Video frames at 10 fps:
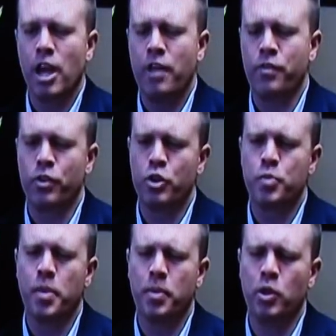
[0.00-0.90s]
And for those
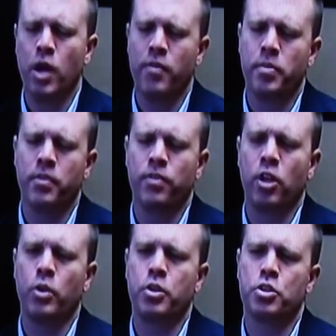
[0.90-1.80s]
people who haven't been
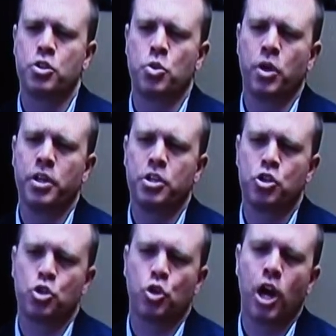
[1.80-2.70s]
following this story,
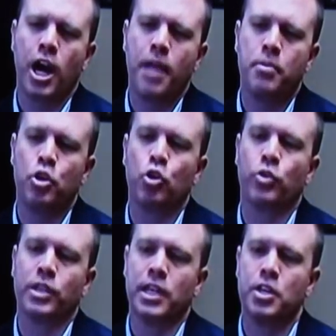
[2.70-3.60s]
describe your
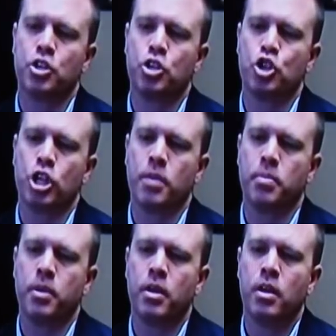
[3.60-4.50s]
relationship